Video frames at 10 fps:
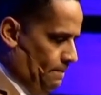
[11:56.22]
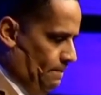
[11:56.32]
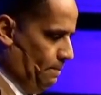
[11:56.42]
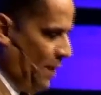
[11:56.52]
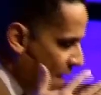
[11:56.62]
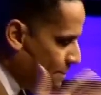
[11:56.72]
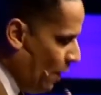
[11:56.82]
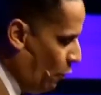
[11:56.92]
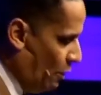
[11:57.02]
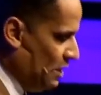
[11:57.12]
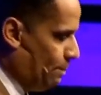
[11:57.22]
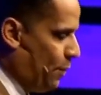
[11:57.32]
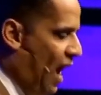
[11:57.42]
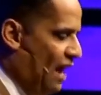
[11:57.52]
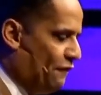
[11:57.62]
People were
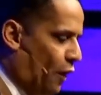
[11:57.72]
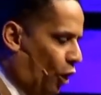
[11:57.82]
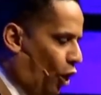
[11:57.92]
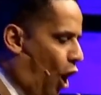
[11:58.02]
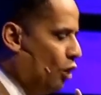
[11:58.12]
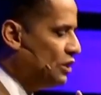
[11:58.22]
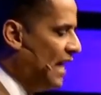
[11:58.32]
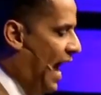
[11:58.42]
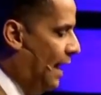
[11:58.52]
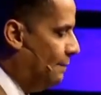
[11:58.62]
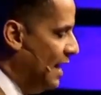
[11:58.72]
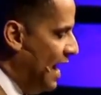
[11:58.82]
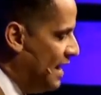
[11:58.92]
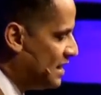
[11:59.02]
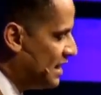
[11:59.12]
deprived for a long time,
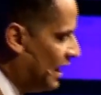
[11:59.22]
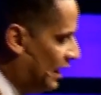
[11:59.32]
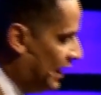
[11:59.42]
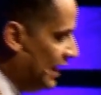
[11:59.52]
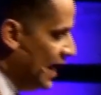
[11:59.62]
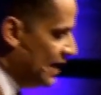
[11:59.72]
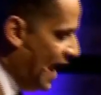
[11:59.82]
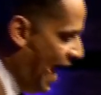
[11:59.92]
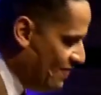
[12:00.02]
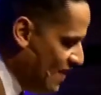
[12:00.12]
and suddenly they had the